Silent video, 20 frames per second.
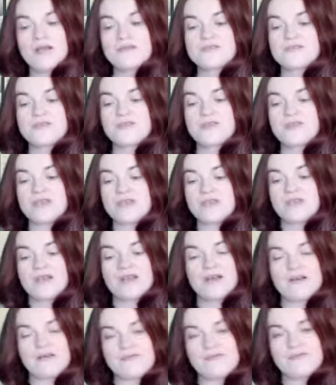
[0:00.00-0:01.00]
So you could
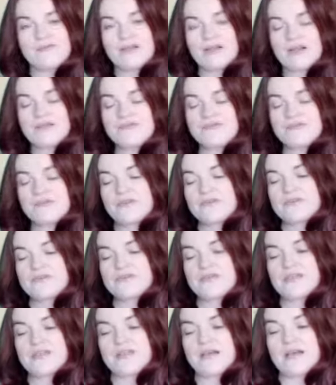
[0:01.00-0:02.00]
have an introduction
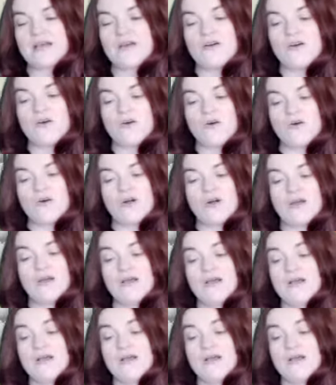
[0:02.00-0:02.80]
like that, or